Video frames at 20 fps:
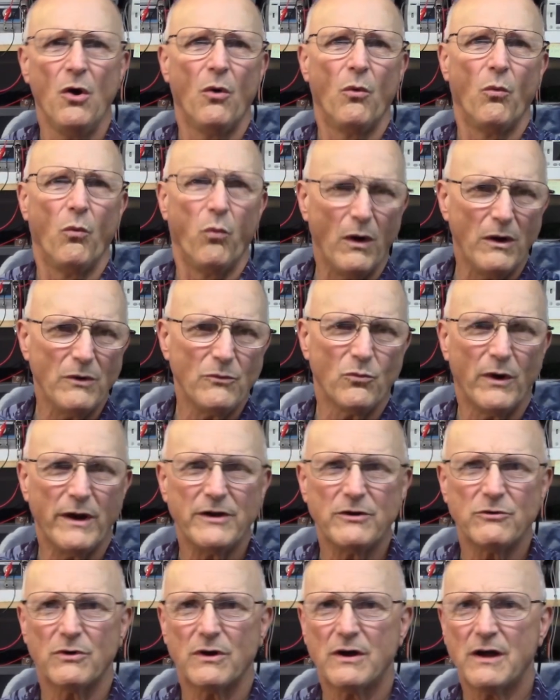One way
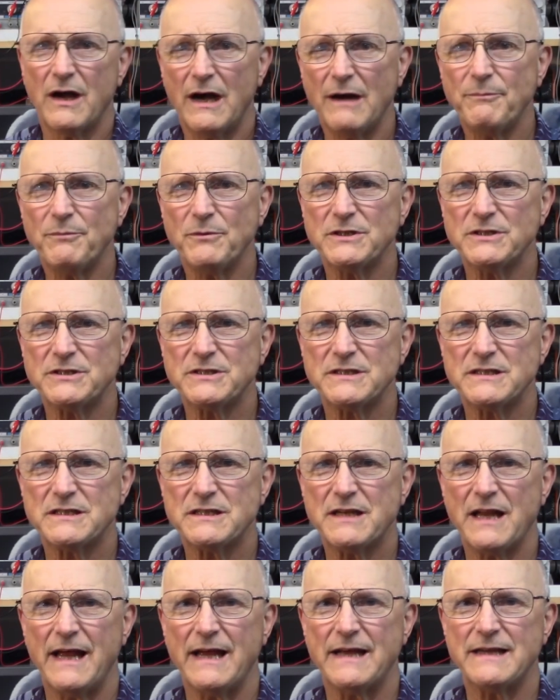to accomplish this
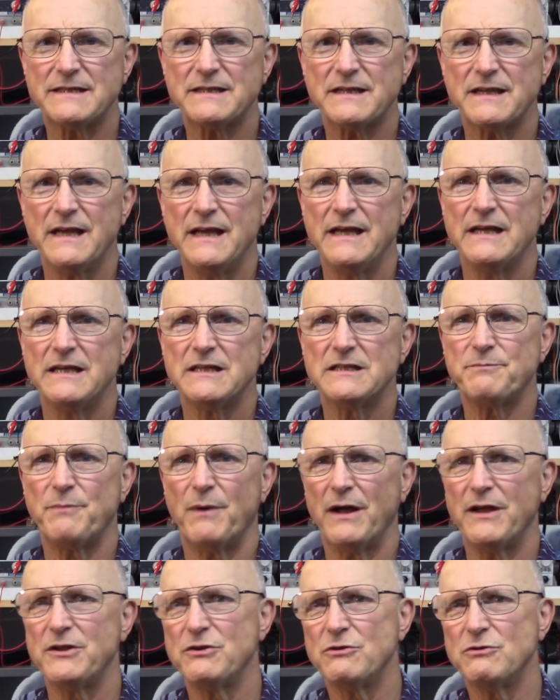task is
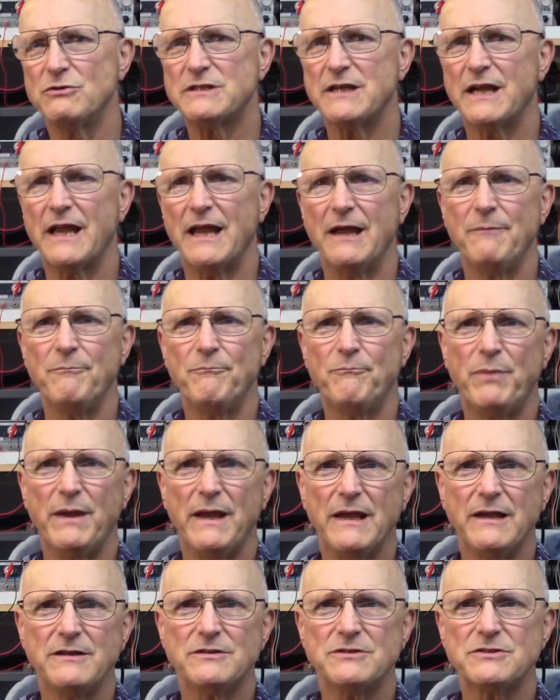by using
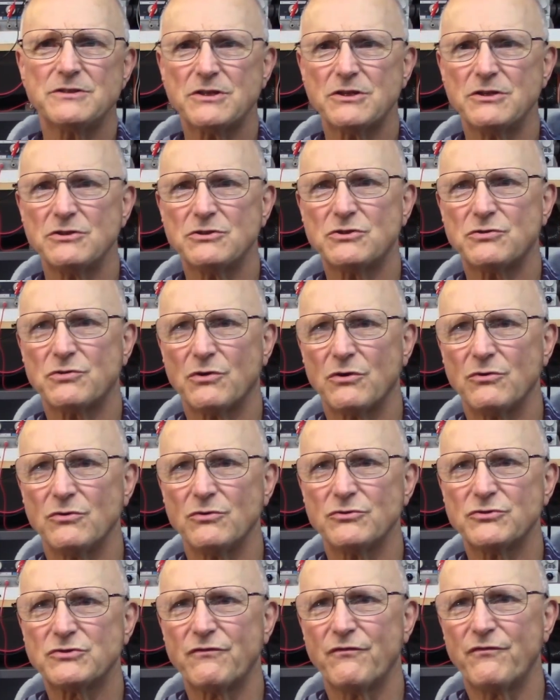
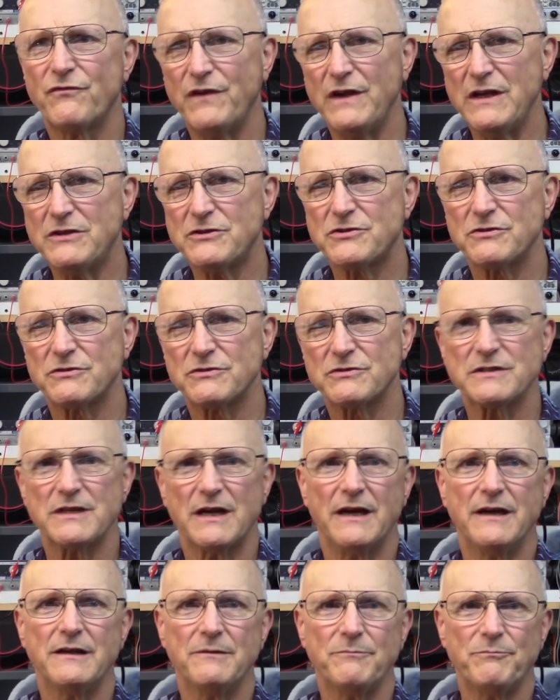impedance-controlled features
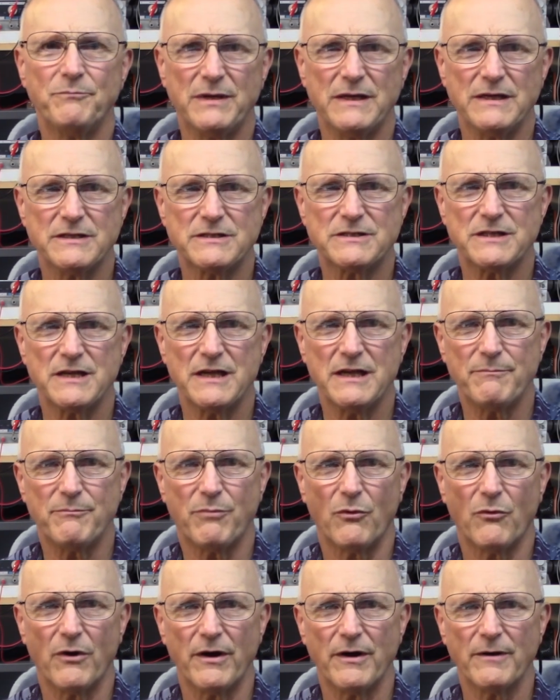on a P C
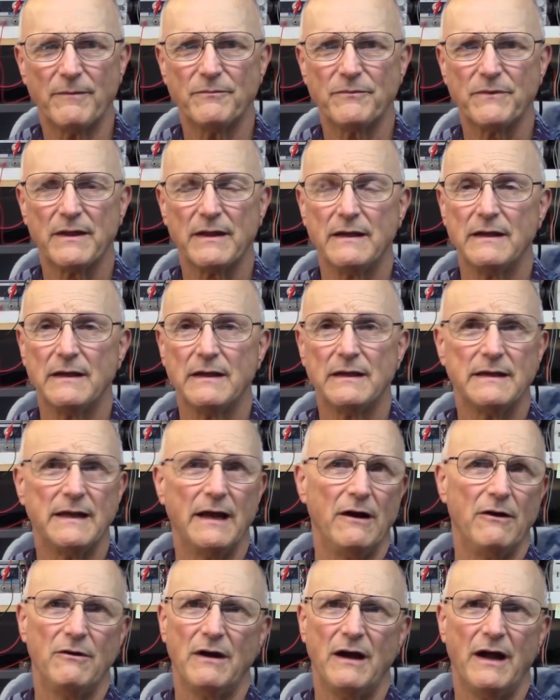board.
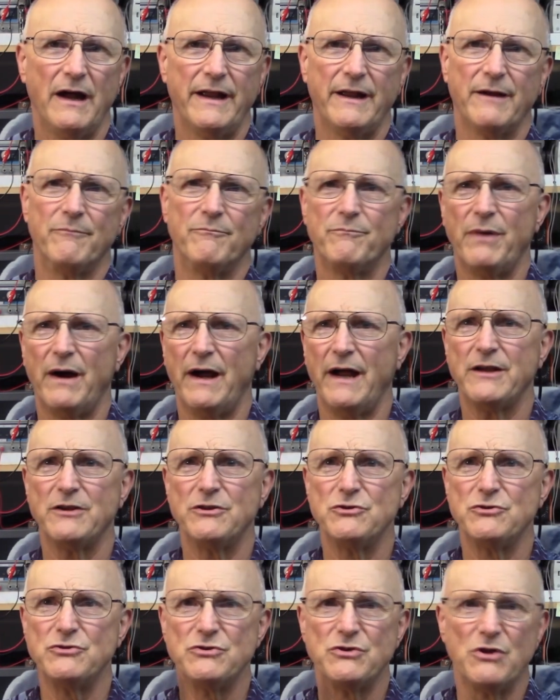Now, I am by
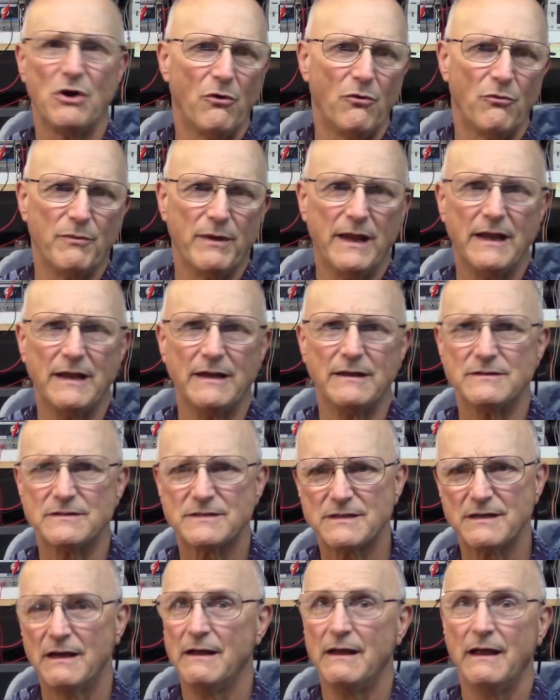no
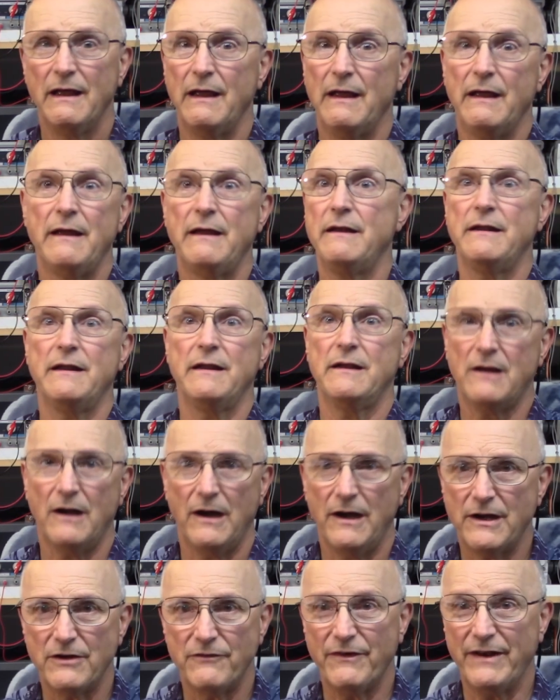means any
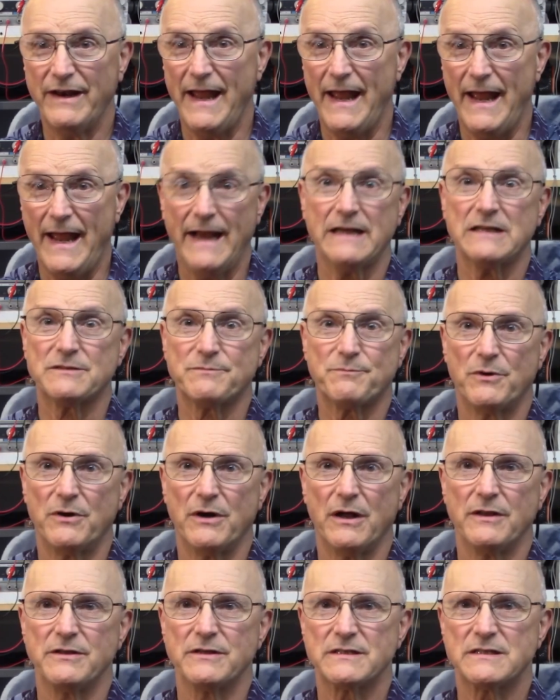kind of an expert
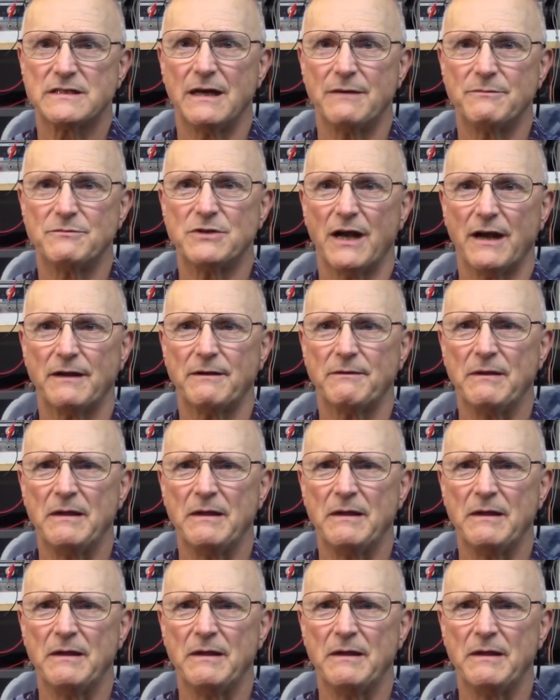on the subject,